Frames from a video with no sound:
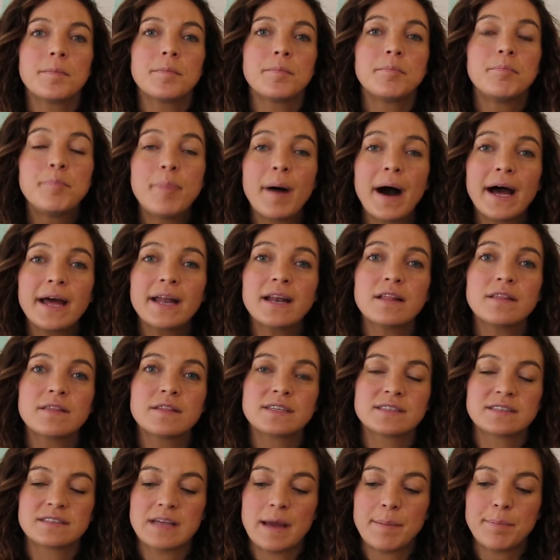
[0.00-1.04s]
but
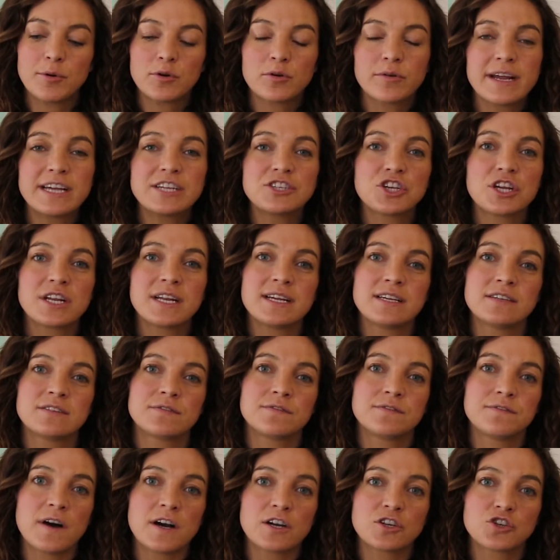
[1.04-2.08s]
the separation is
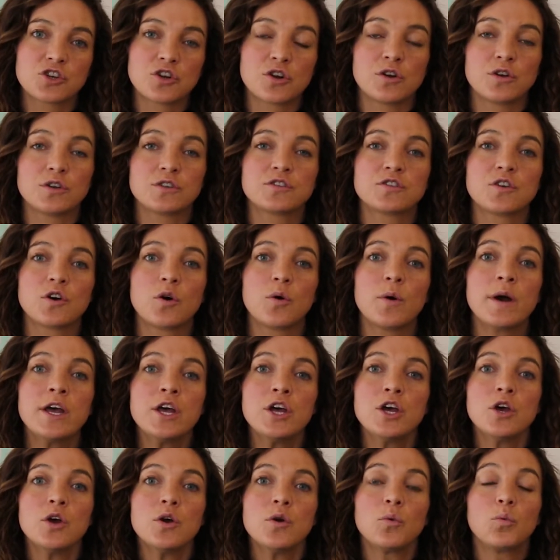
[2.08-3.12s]
functional. So
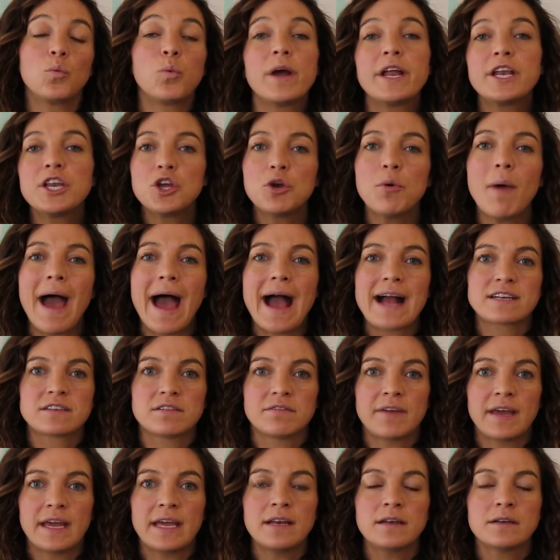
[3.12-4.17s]
when you
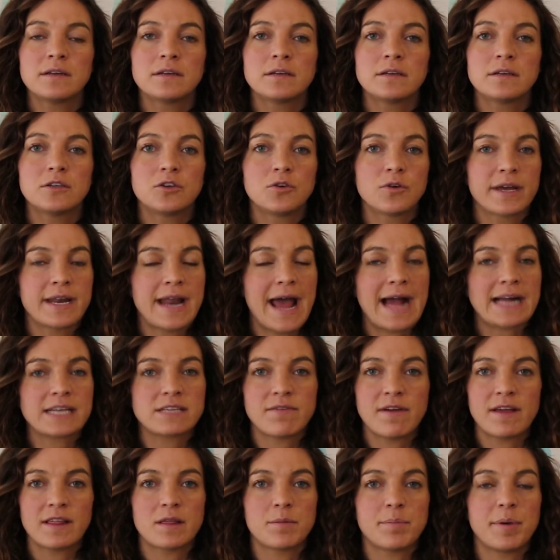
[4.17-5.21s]
activate, you can
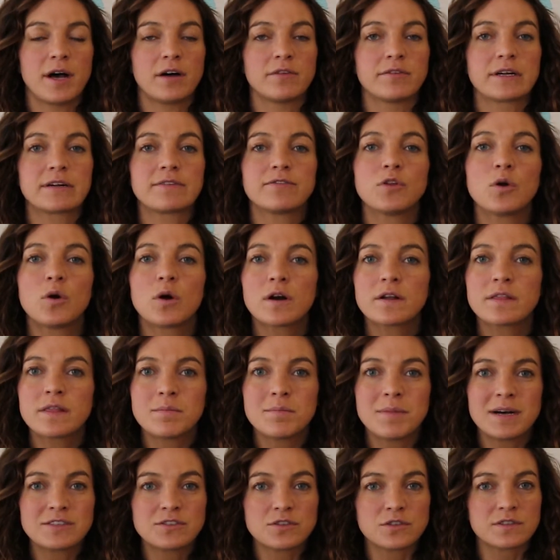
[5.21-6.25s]
activate the pelvic floor, the
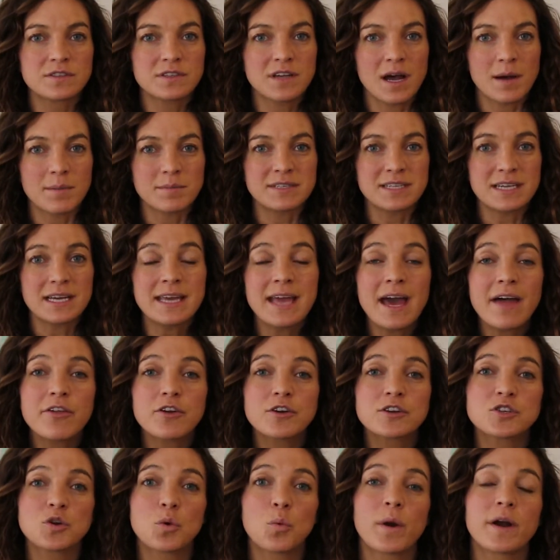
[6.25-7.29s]
muscles come
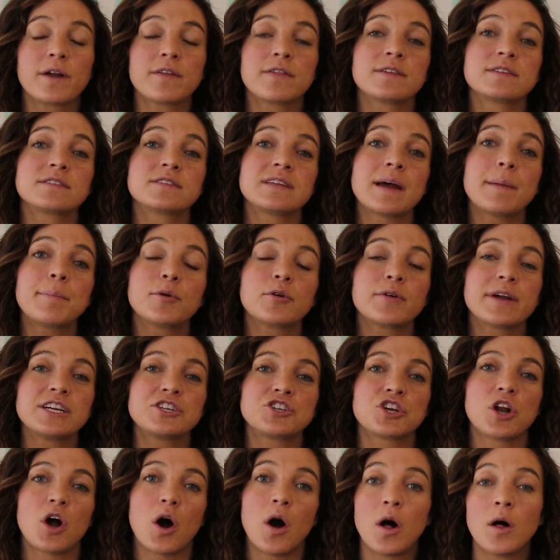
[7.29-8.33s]
together to where the
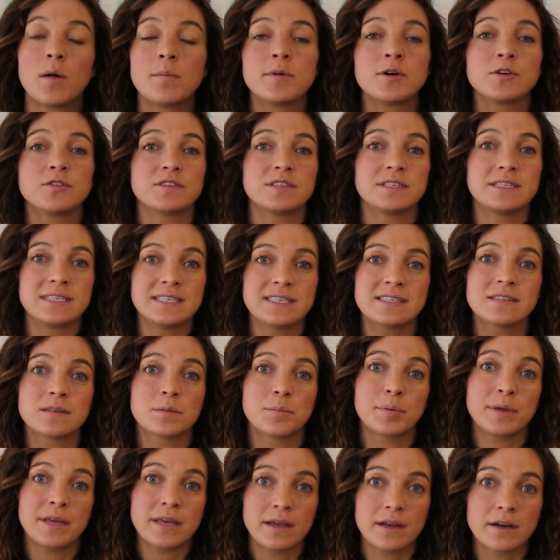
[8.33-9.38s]
separation almost
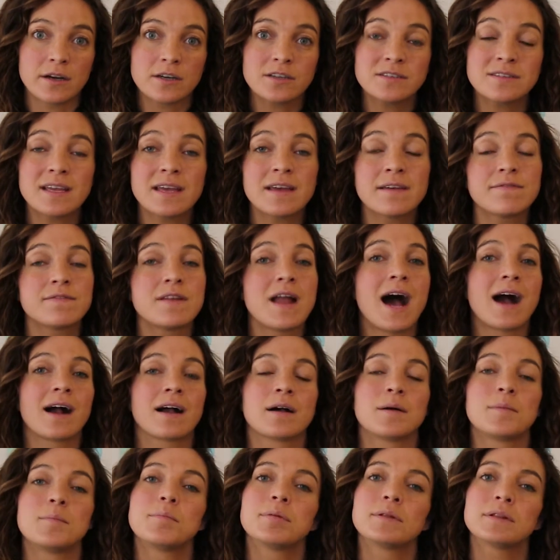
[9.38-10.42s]
disappears, if
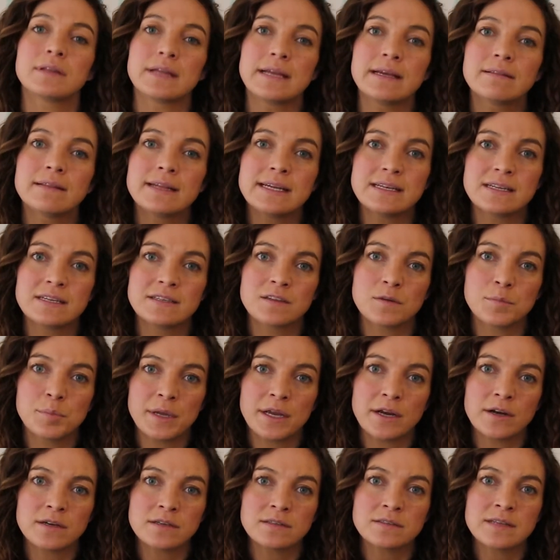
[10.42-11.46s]
not completely
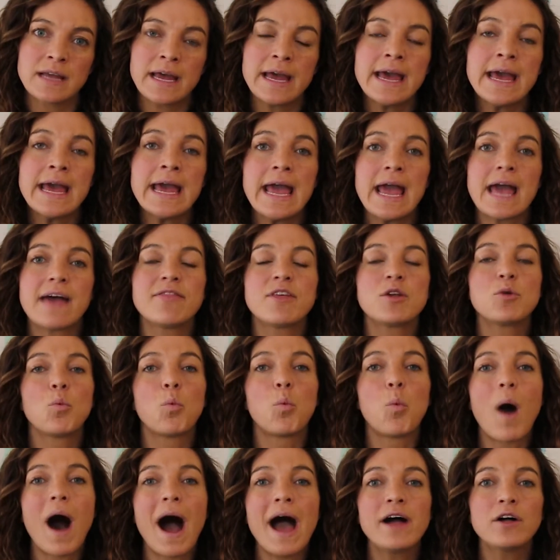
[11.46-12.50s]
disappears. And
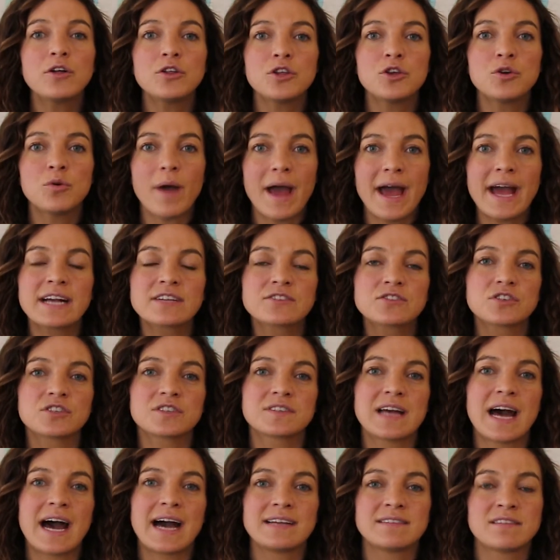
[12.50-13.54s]
then while you
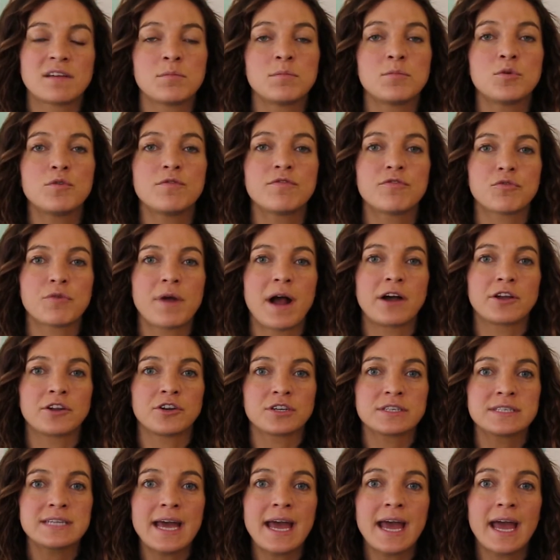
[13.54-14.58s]
exercise and move throughout
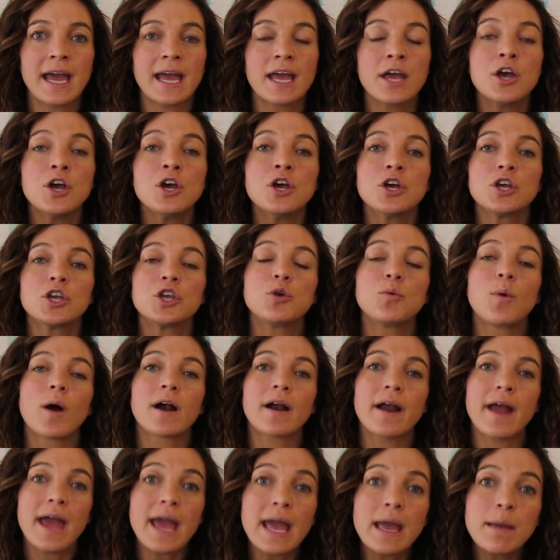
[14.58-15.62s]
your day, you
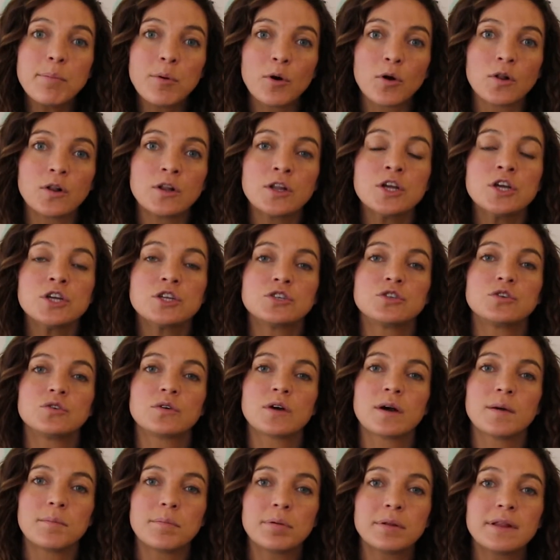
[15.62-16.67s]
are able to
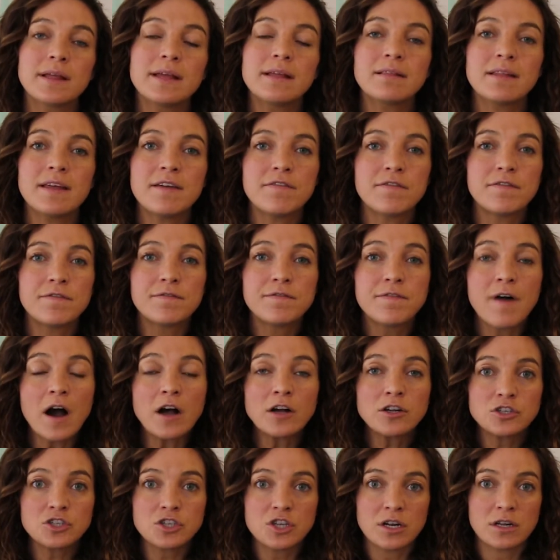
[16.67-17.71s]
completely
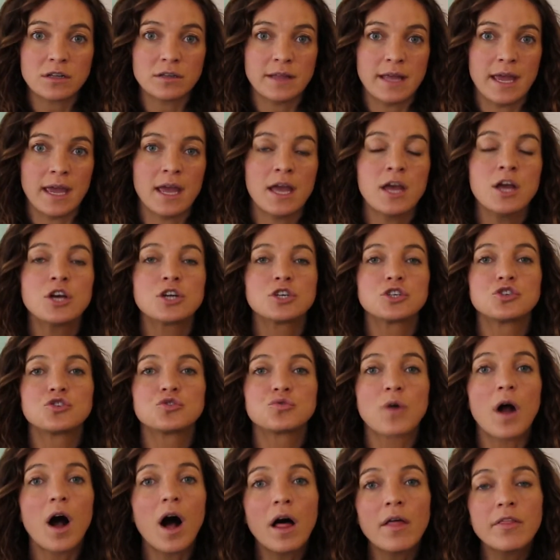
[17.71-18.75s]
functionally
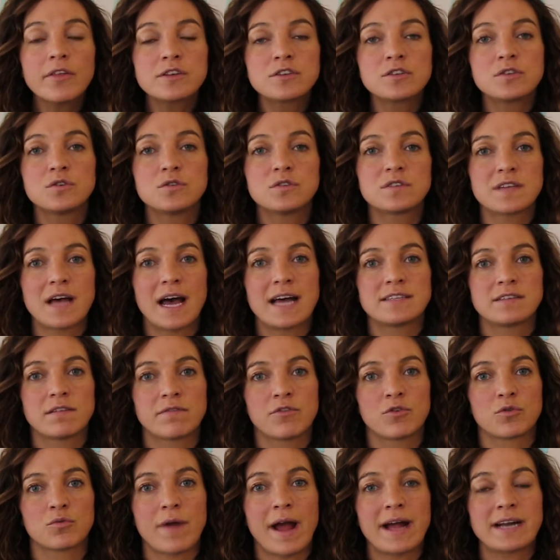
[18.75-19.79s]
draw the two sides
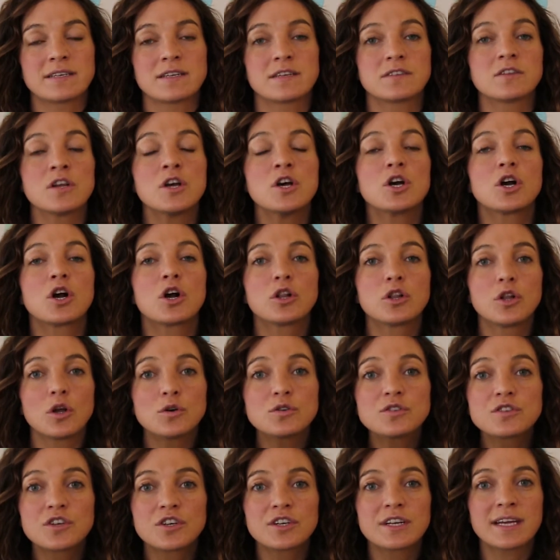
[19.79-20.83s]
of the rectus
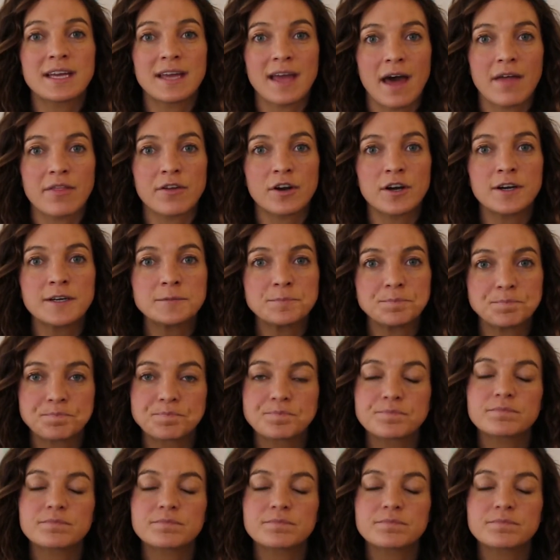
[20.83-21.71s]
closer together